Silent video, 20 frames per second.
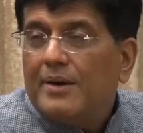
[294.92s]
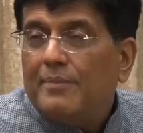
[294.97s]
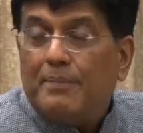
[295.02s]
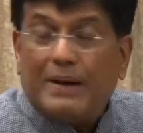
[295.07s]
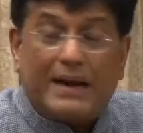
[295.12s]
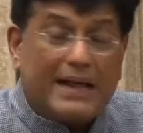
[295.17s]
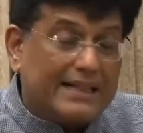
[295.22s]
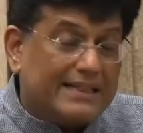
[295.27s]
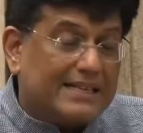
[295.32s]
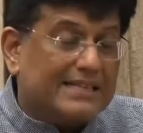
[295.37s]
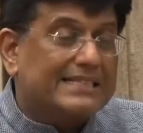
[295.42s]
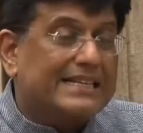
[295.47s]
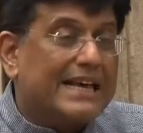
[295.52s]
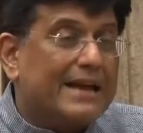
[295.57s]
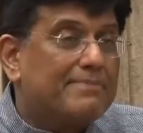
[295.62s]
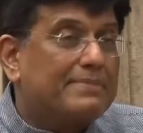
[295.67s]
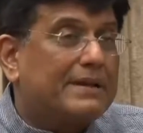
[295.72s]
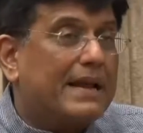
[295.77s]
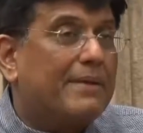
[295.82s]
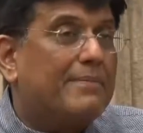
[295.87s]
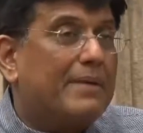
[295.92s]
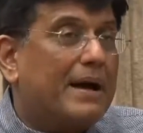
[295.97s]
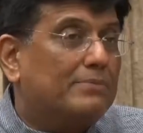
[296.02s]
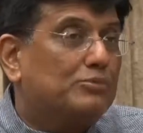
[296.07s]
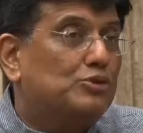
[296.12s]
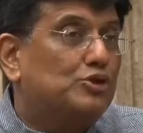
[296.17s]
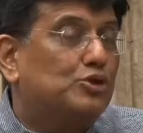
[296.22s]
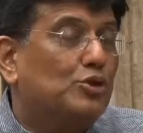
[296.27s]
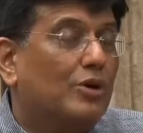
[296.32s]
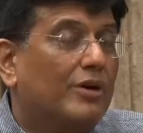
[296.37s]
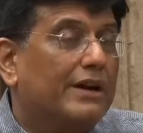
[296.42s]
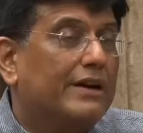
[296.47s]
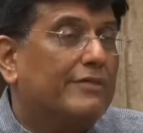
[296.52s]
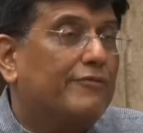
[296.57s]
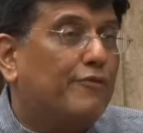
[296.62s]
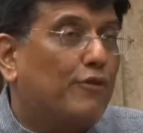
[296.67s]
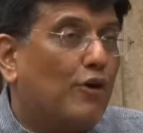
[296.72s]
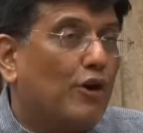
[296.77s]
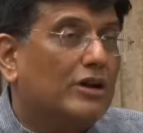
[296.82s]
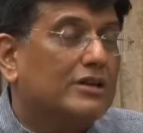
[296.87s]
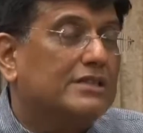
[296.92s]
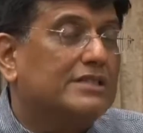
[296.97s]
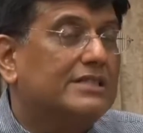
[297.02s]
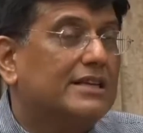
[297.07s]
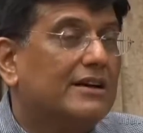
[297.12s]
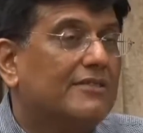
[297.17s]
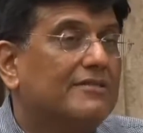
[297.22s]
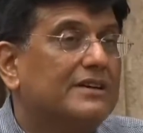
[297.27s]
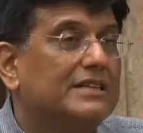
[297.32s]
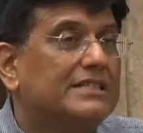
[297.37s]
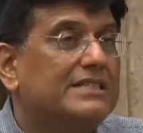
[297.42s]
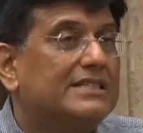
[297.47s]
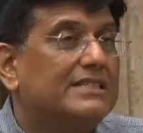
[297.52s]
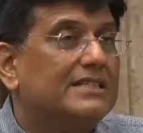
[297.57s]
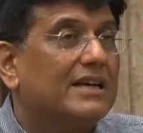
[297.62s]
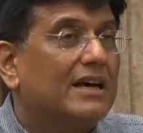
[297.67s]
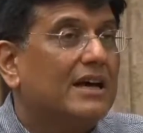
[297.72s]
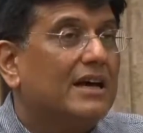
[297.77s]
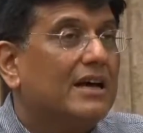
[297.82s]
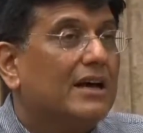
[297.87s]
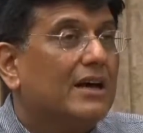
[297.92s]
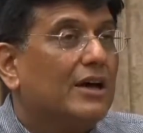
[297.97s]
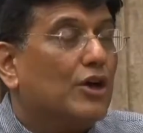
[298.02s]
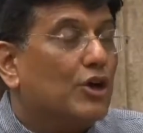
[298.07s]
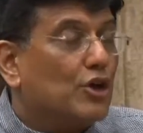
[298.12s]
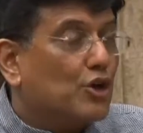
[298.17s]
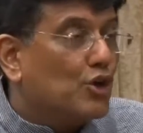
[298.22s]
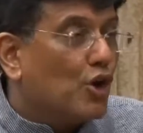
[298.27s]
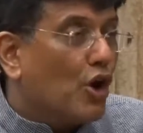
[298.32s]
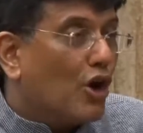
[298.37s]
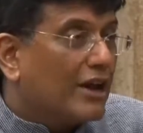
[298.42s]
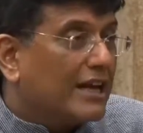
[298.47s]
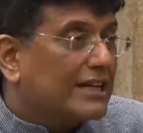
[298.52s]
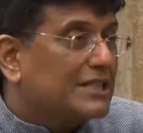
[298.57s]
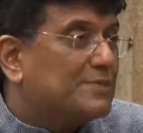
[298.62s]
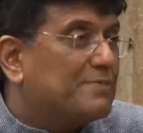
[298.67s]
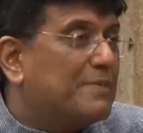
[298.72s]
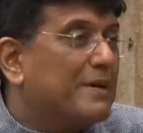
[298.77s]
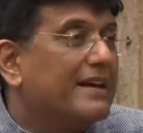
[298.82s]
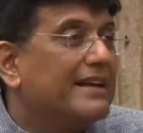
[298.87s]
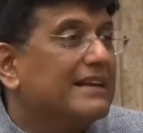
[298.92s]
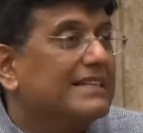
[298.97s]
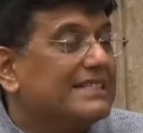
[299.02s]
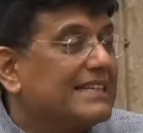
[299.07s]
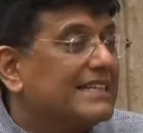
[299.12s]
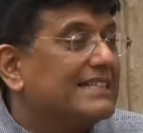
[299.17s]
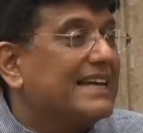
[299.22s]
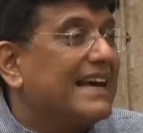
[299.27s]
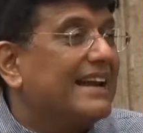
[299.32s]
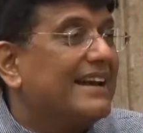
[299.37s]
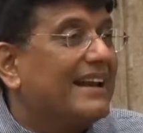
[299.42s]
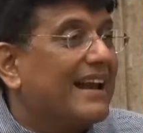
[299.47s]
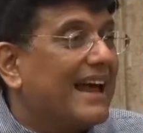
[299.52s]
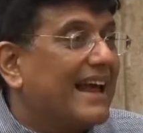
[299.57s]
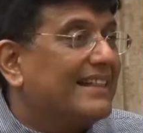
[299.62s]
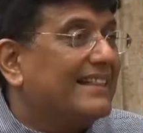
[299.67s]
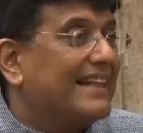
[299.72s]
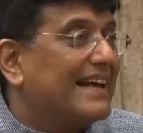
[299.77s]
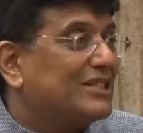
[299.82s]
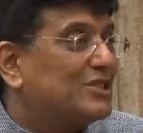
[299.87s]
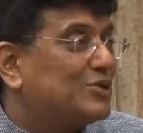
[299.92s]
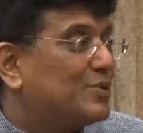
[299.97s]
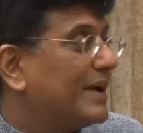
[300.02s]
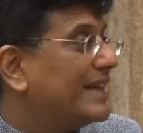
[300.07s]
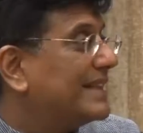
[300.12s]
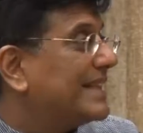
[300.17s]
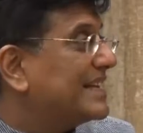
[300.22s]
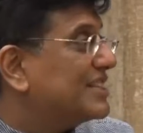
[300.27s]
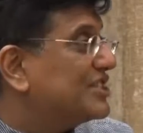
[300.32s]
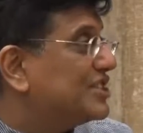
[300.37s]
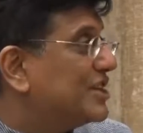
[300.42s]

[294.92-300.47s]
But at the same time, I'm sure in foreign service, your experiences, and that's where the